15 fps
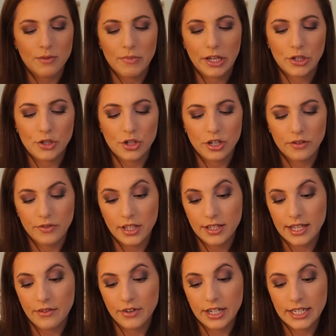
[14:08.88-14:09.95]
a mixture of
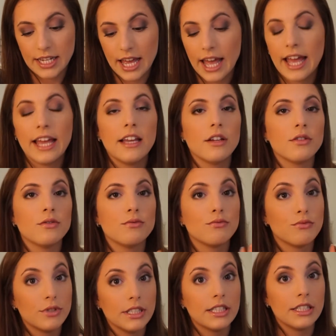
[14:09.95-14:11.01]
these every day,
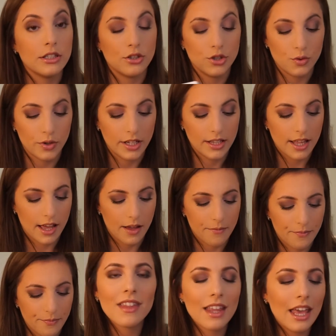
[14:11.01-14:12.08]
really enjoyed
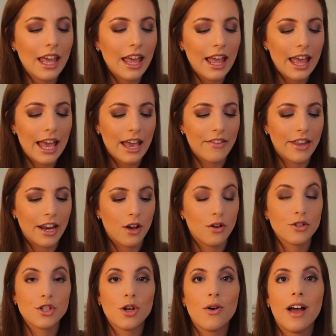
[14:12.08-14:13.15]
them. And then I
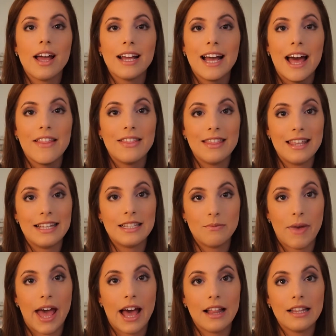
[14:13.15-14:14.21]
also got this
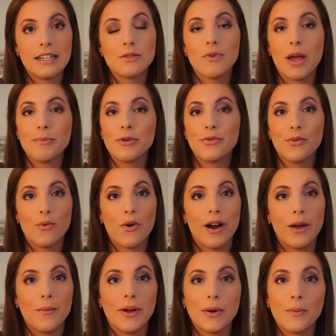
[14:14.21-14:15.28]
palette right before
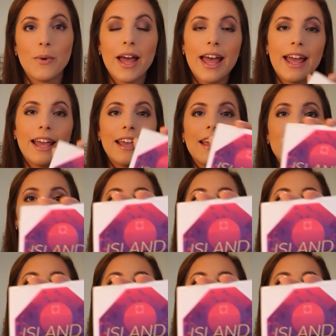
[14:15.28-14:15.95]
I went away.